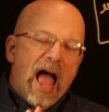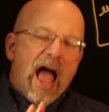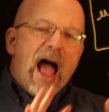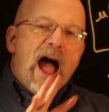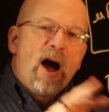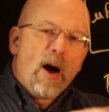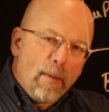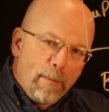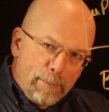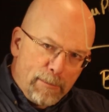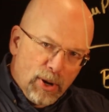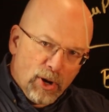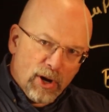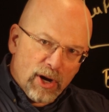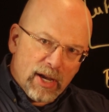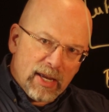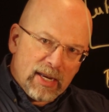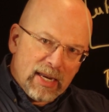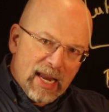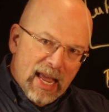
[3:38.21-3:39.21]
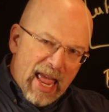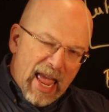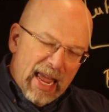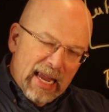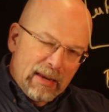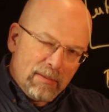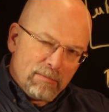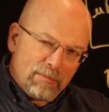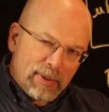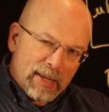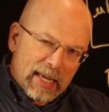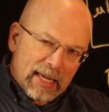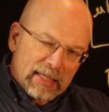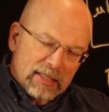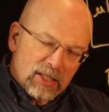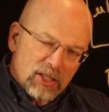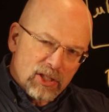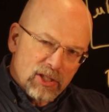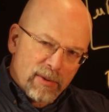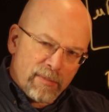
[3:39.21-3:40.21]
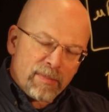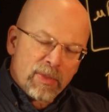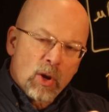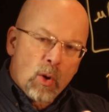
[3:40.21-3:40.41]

output 8 bits